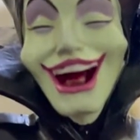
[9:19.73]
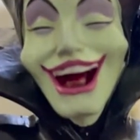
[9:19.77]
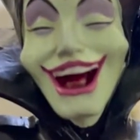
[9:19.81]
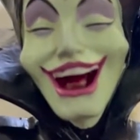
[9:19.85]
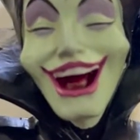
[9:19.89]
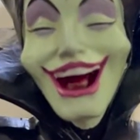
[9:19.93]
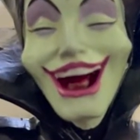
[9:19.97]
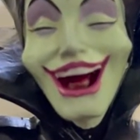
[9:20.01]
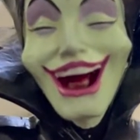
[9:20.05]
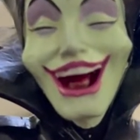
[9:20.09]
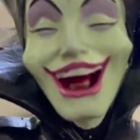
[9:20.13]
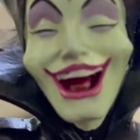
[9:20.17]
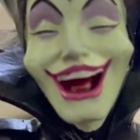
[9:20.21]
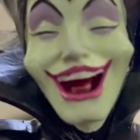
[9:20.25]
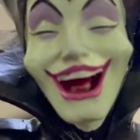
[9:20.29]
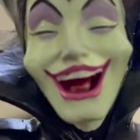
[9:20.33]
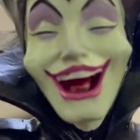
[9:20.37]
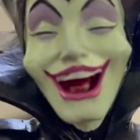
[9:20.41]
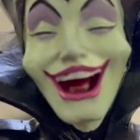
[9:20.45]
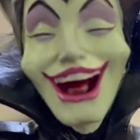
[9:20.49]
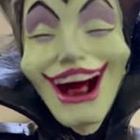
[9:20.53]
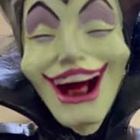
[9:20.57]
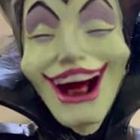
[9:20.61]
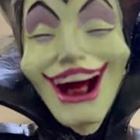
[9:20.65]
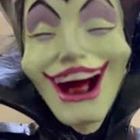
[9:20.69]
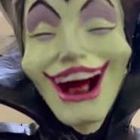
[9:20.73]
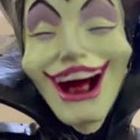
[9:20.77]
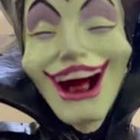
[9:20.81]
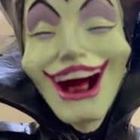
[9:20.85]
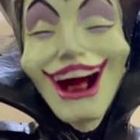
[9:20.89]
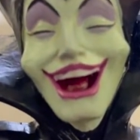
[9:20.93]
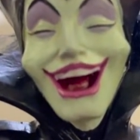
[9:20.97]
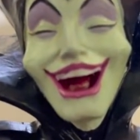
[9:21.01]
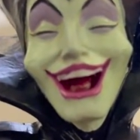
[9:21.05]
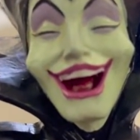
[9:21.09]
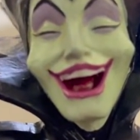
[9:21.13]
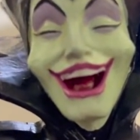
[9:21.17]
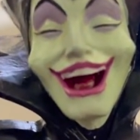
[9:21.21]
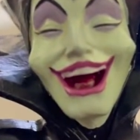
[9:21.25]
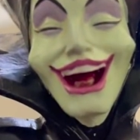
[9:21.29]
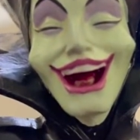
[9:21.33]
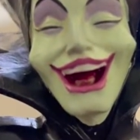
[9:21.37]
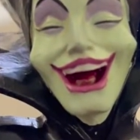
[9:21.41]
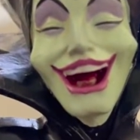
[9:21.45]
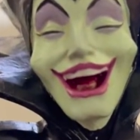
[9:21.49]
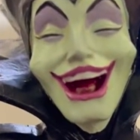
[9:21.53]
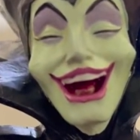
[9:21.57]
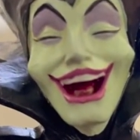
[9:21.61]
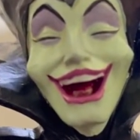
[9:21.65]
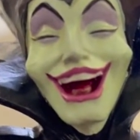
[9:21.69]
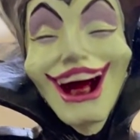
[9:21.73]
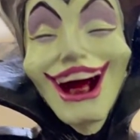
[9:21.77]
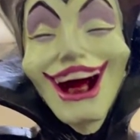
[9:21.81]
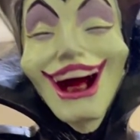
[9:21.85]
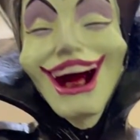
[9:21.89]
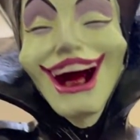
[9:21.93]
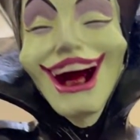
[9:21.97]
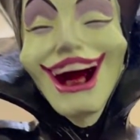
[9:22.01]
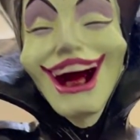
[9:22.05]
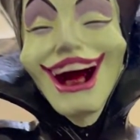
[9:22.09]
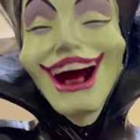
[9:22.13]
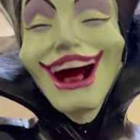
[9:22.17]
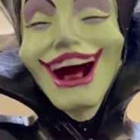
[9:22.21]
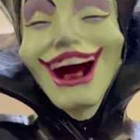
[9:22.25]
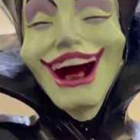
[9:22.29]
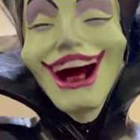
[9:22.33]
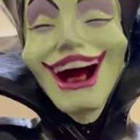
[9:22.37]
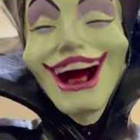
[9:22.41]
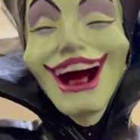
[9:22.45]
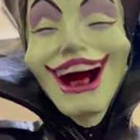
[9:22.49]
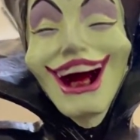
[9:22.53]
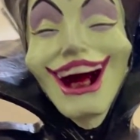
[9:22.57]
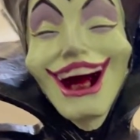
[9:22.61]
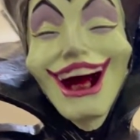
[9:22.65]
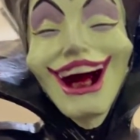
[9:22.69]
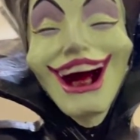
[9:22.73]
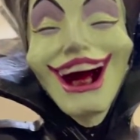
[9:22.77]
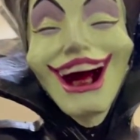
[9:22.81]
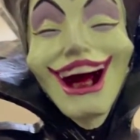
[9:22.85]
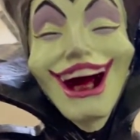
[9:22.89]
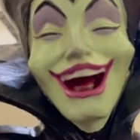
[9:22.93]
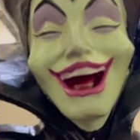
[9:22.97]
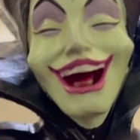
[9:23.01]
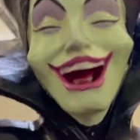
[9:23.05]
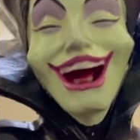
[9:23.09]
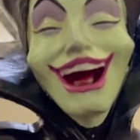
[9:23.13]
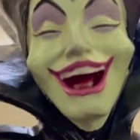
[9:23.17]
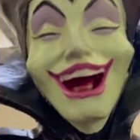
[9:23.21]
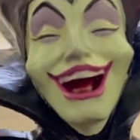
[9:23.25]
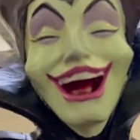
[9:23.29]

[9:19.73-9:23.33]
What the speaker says: laughing because she probably did something really